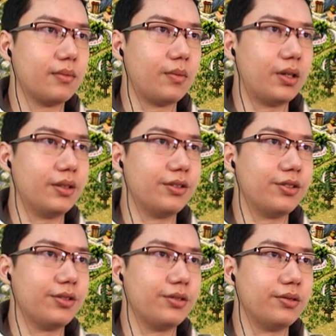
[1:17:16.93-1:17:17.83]
One,
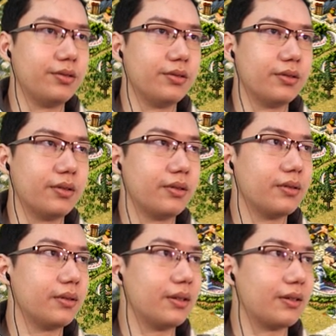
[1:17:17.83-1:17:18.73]
two...
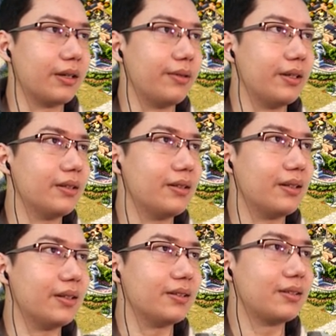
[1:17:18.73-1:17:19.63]
Okay, wait.
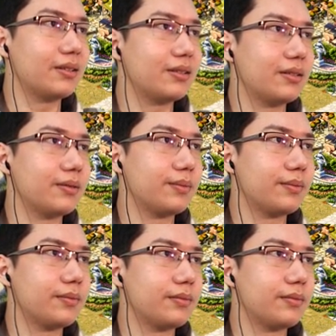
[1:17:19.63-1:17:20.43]
That's...